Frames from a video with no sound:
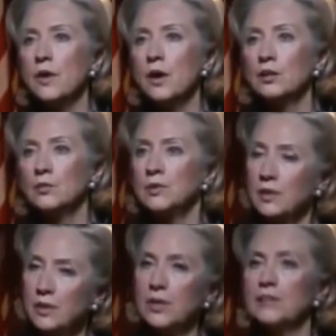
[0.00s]
Union
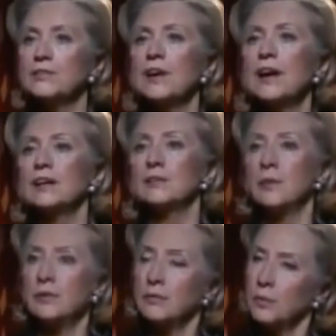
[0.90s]
fall, and we thought, okay,
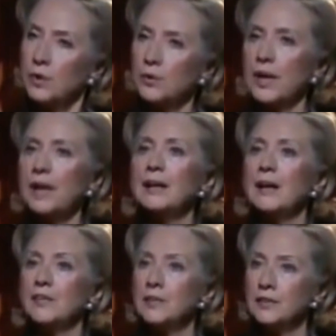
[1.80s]
fine, we're
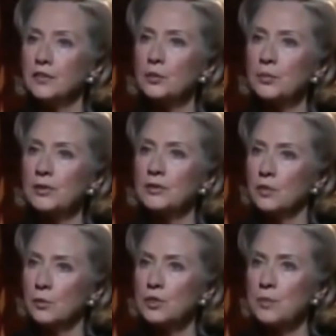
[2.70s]
okay now. Everything's going
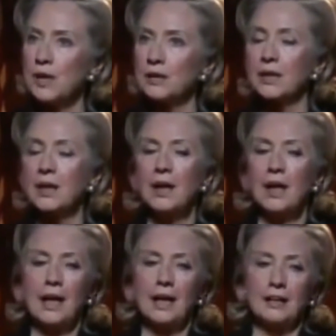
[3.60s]
to be so much
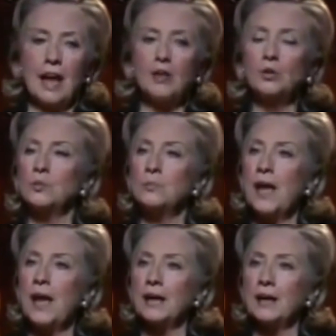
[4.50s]
better. Now
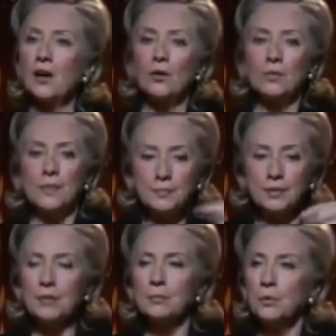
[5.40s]
you look back,
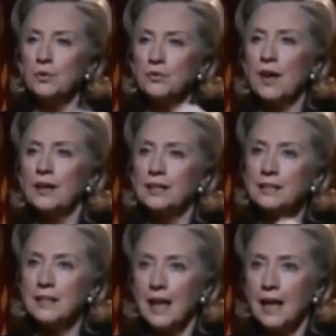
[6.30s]
the people we're
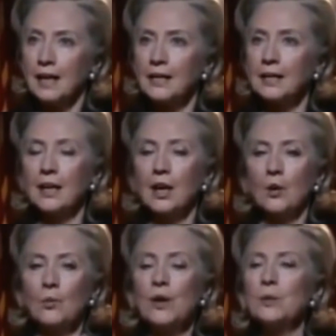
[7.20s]
fighting today,
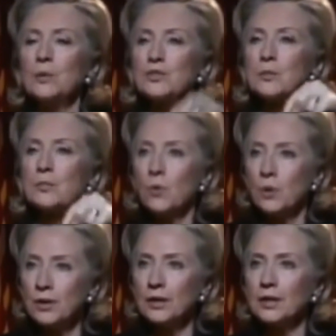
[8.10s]
we were
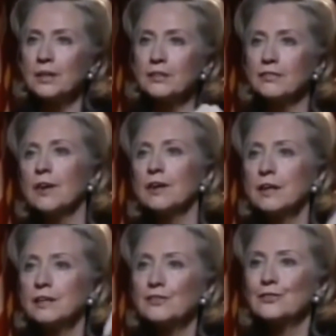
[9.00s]
supporting in the
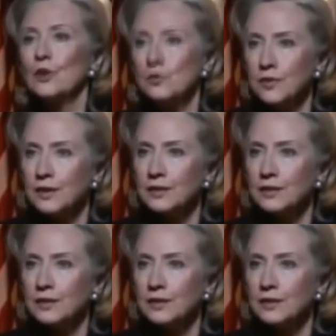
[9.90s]
fight against the